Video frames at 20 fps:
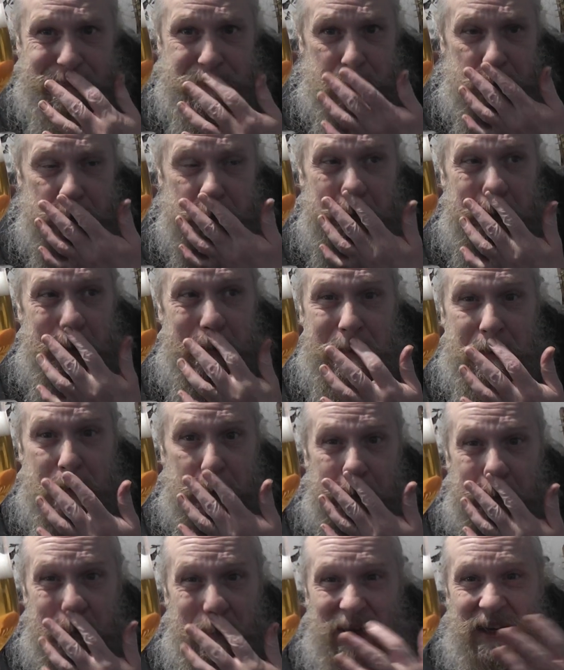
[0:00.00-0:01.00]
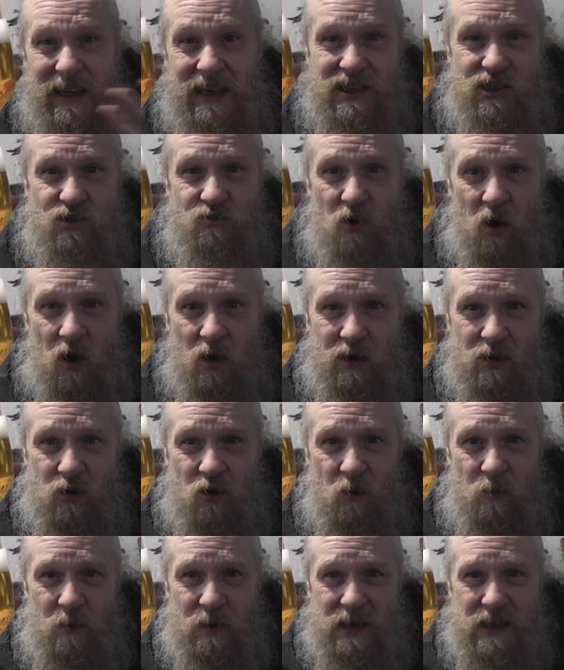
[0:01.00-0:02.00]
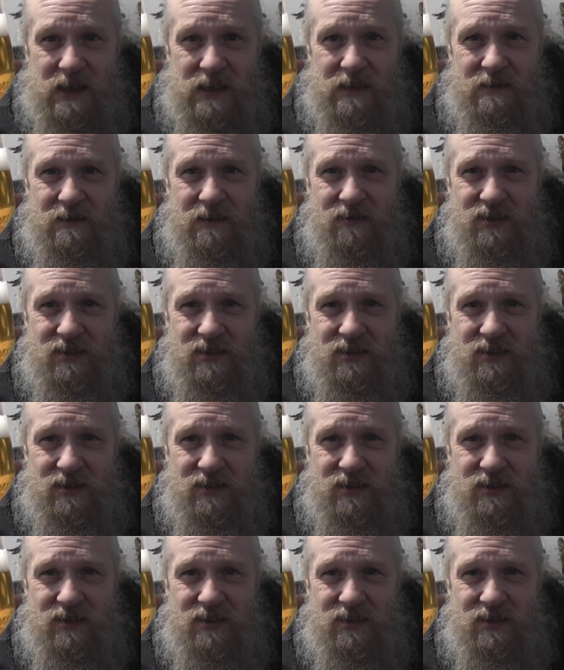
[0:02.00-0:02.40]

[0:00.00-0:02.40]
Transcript: So not Perch Rock, it could be,